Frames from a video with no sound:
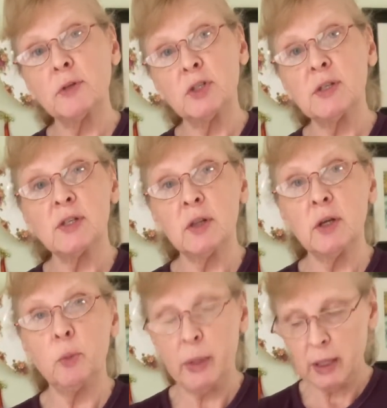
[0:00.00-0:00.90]
just a little
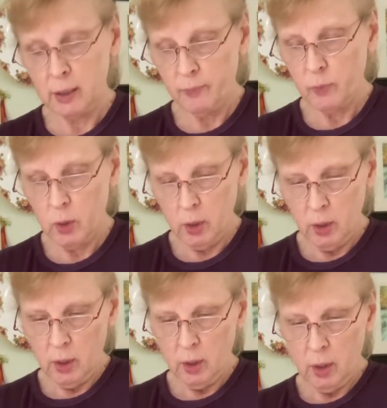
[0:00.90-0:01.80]
bit
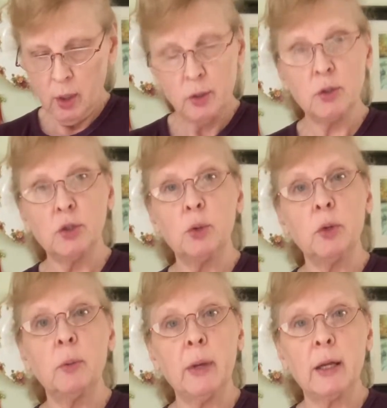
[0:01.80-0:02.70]
to show you
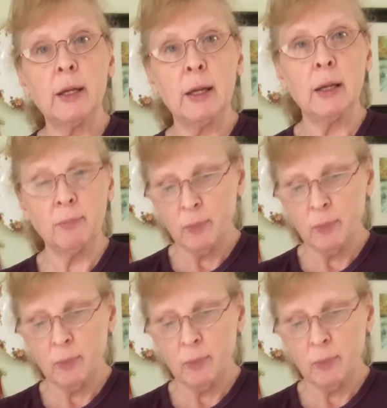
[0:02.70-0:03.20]
about knitting.